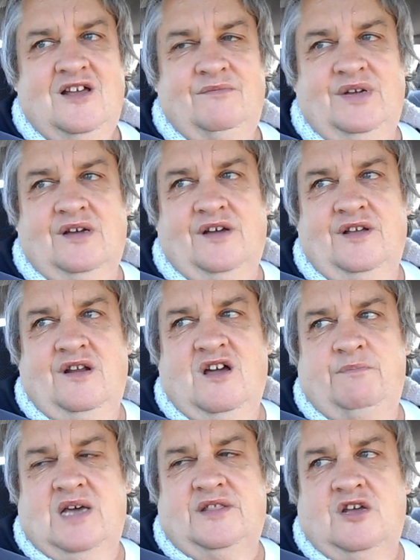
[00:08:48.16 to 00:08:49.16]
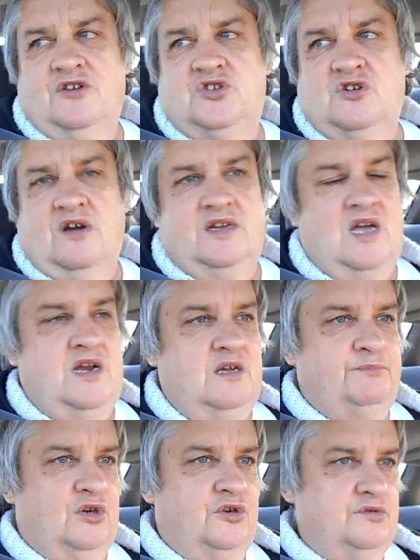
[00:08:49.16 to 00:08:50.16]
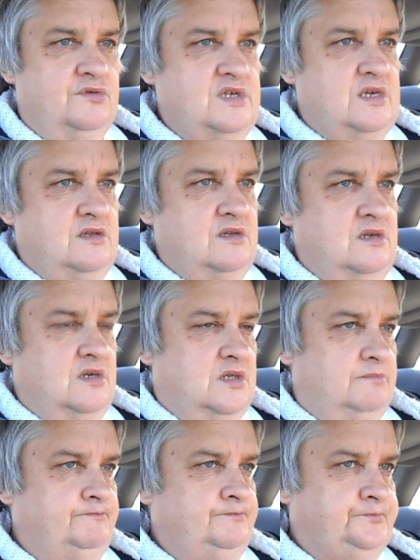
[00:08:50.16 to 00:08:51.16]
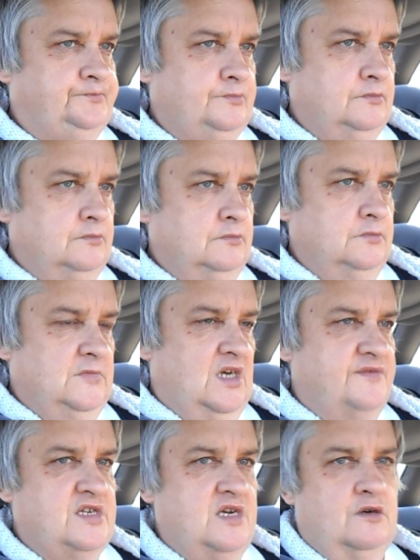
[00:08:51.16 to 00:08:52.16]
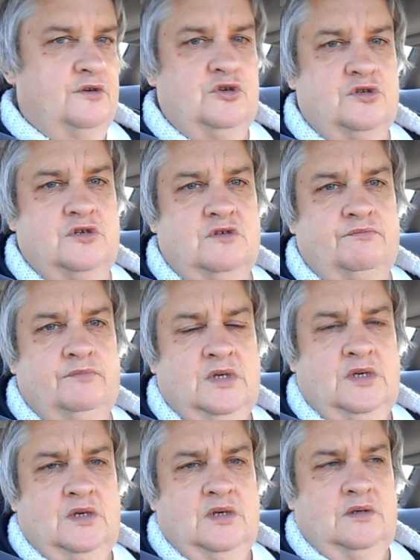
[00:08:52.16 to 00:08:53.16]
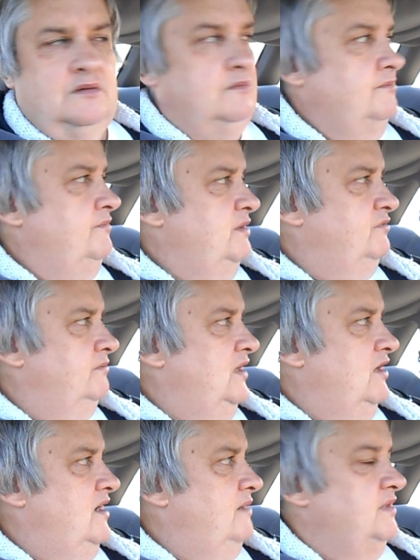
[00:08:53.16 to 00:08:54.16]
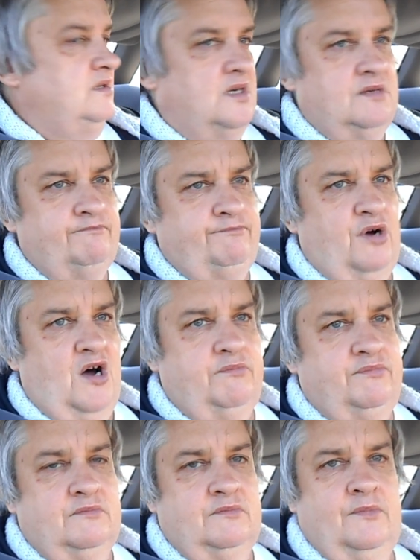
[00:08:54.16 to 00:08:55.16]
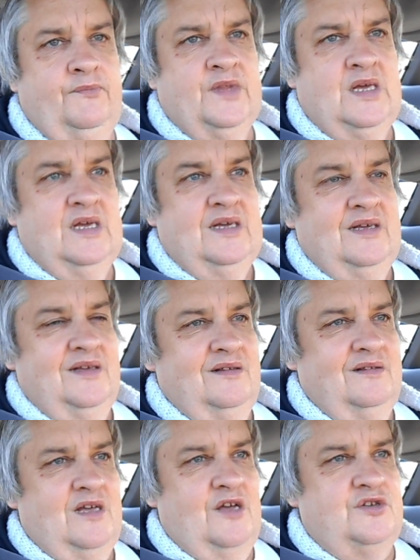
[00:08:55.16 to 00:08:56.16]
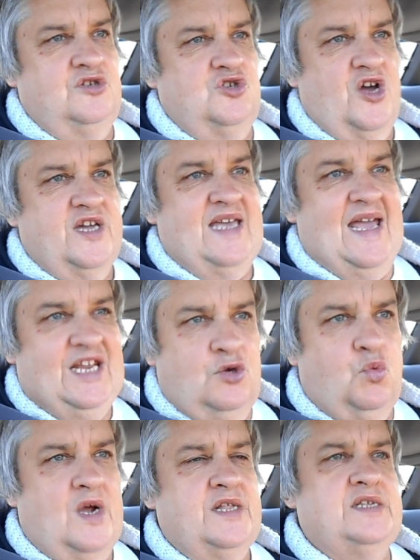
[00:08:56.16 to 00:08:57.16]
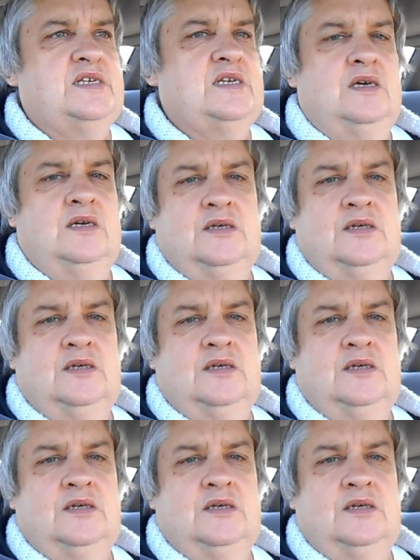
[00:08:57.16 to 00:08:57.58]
But I don't know about those gigantic balloons that I've seen on YouTube. People blow up and they pop. Those gigantic ones.